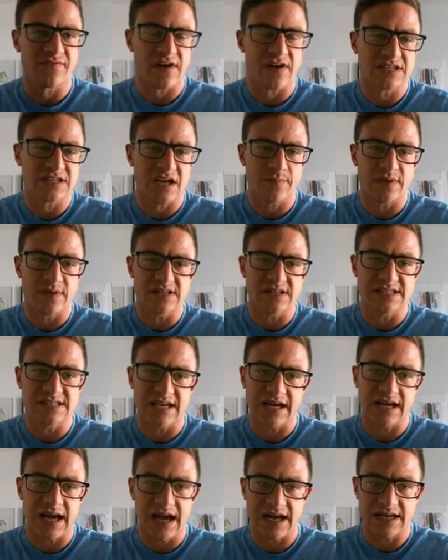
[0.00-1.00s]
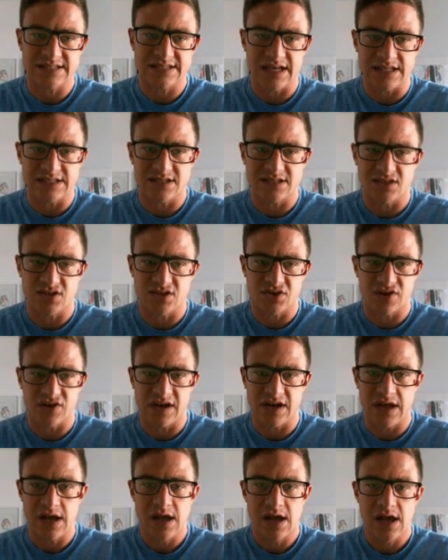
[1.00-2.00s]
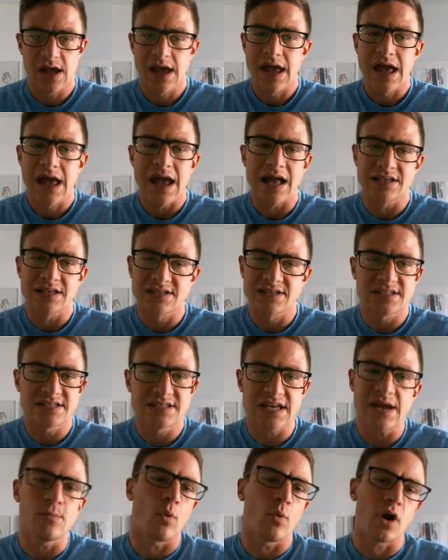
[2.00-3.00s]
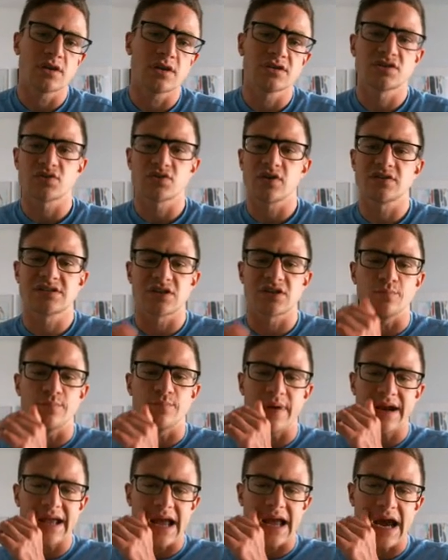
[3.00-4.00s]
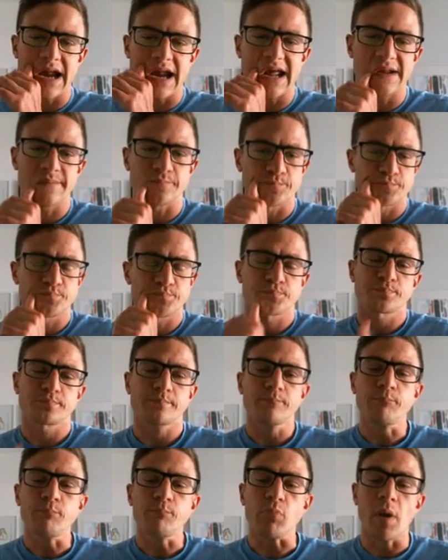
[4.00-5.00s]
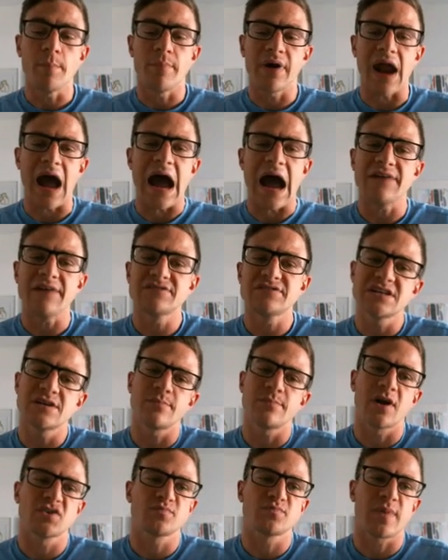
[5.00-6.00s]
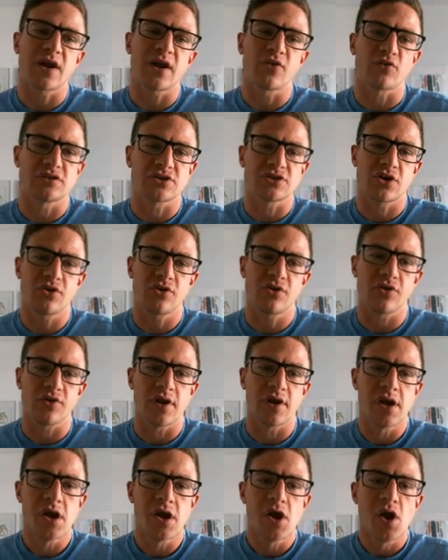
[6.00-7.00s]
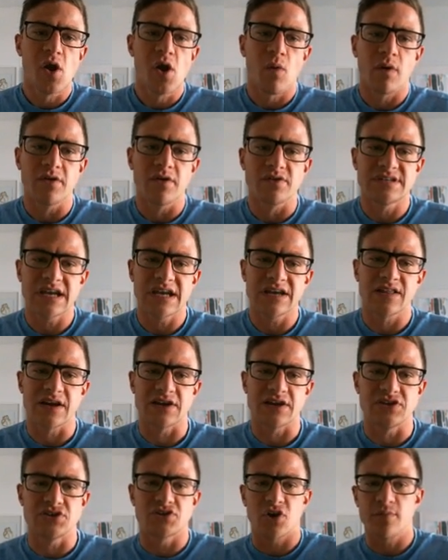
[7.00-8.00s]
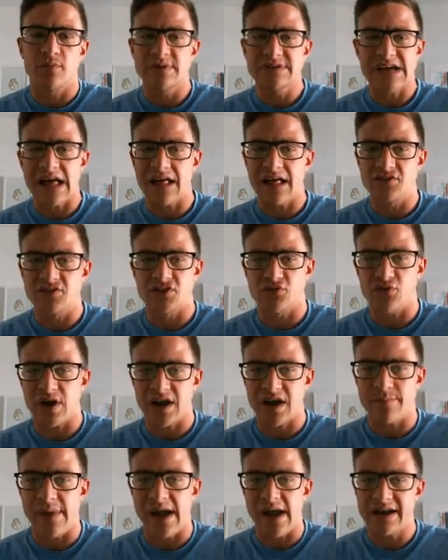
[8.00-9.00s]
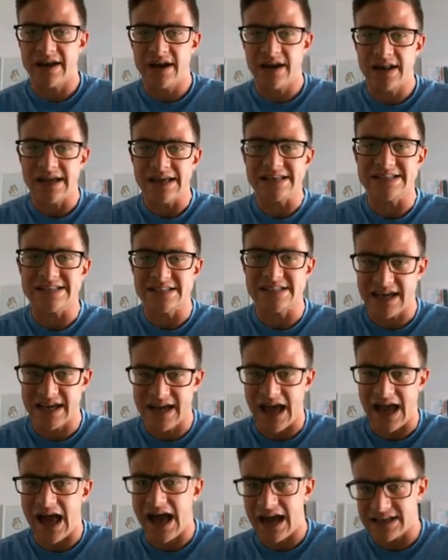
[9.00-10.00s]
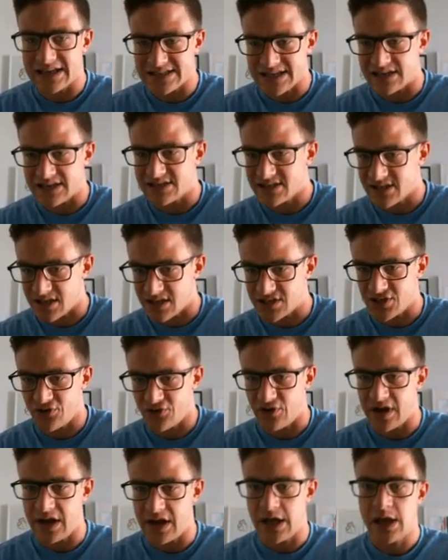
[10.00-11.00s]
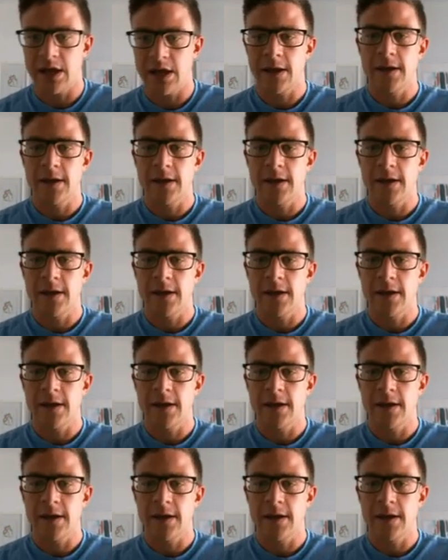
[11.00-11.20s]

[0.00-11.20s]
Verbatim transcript: if I type in zinc oxide sunscreen. It's the same one, so they're still bidding on it. But I've seen a much better return where you say like dermatologist recommended zinc oxide sunscreen.